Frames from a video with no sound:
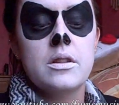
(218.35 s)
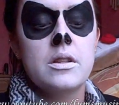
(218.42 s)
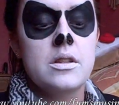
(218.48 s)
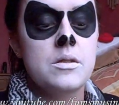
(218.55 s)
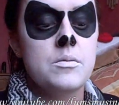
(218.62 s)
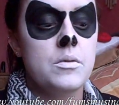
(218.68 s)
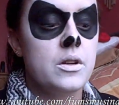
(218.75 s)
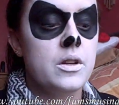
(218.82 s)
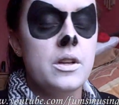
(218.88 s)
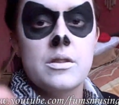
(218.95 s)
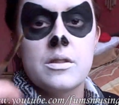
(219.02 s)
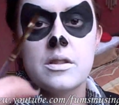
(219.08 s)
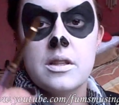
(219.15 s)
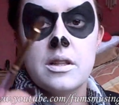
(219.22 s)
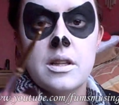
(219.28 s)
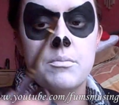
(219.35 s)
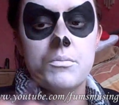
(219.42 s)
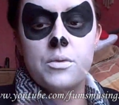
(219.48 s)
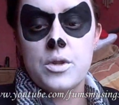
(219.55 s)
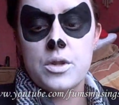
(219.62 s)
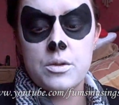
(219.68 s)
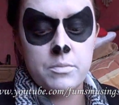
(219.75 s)
This is one I use as a lip
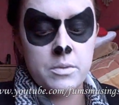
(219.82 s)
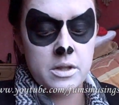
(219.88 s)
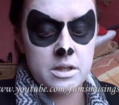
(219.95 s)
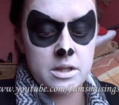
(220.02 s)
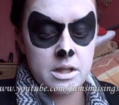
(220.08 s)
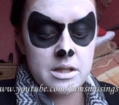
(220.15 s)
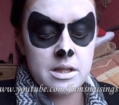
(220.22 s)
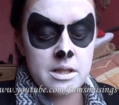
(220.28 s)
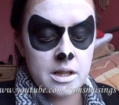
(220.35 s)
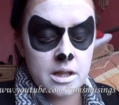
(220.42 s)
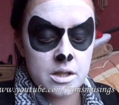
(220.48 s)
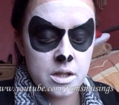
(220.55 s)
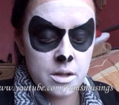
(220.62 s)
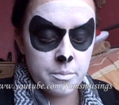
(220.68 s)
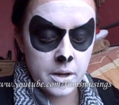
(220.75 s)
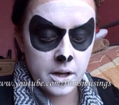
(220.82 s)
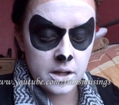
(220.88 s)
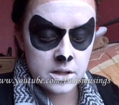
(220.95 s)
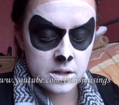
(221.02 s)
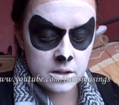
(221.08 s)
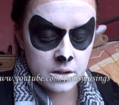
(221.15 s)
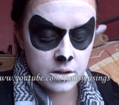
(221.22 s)
brush, but it is actually
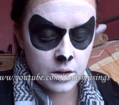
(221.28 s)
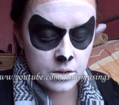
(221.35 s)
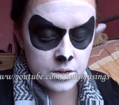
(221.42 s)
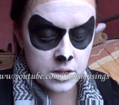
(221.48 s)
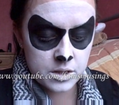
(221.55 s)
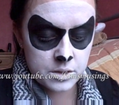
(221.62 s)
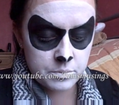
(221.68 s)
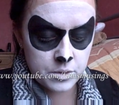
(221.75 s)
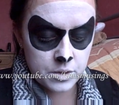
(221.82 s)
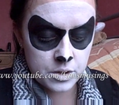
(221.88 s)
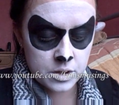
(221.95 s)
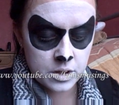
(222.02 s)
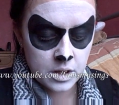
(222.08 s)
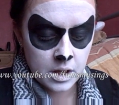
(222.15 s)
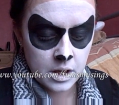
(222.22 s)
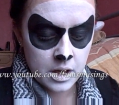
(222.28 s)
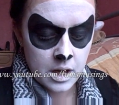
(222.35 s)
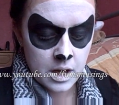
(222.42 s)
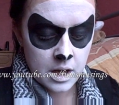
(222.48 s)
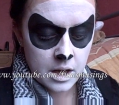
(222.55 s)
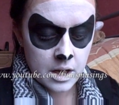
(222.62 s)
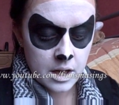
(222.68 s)
an artist's brush.
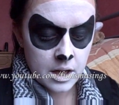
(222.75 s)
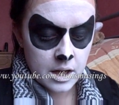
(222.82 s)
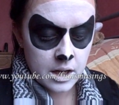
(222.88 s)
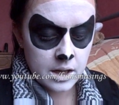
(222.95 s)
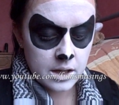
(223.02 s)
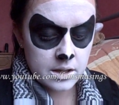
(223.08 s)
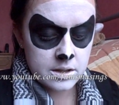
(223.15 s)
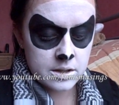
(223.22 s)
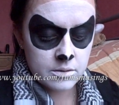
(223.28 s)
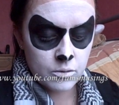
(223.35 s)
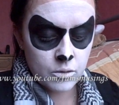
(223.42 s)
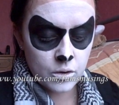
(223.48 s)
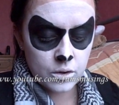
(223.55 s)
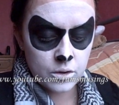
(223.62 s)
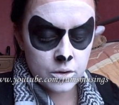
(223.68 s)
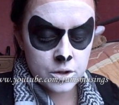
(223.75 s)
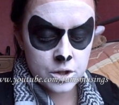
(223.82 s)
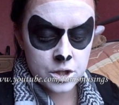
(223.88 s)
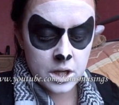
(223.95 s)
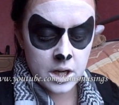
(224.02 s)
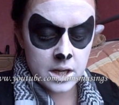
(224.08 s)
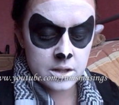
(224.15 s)
It's a Royal
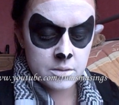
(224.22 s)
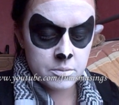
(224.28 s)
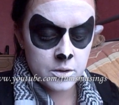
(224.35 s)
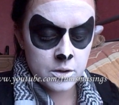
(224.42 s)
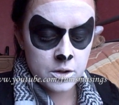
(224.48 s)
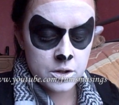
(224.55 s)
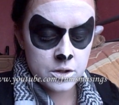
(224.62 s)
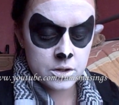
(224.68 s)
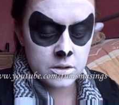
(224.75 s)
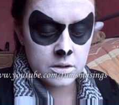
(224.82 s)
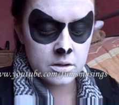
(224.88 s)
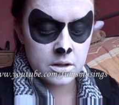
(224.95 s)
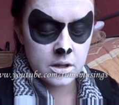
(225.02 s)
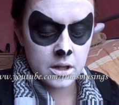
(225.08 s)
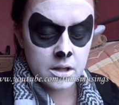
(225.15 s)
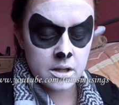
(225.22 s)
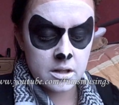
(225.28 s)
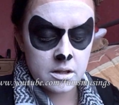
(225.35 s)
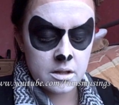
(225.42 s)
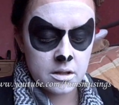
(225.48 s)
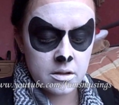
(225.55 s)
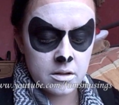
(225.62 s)
Shader brush,
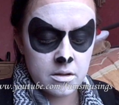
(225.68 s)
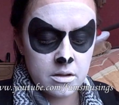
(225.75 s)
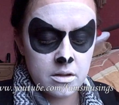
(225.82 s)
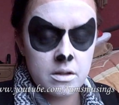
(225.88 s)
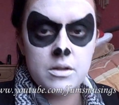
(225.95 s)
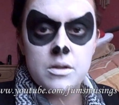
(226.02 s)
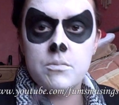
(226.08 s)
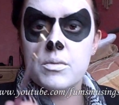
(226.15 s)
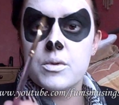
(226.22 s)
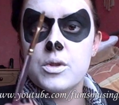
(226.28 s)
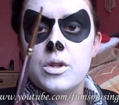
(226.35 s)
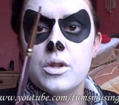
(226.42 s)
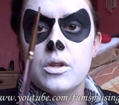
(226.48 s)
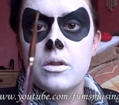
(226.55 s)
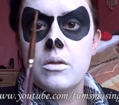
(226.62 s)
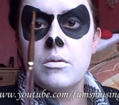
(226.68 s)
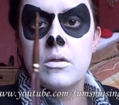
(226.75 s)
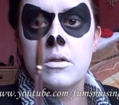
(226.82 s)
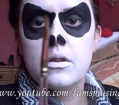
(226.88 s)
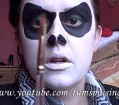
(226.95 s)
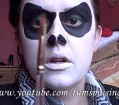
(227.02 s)
a number 2.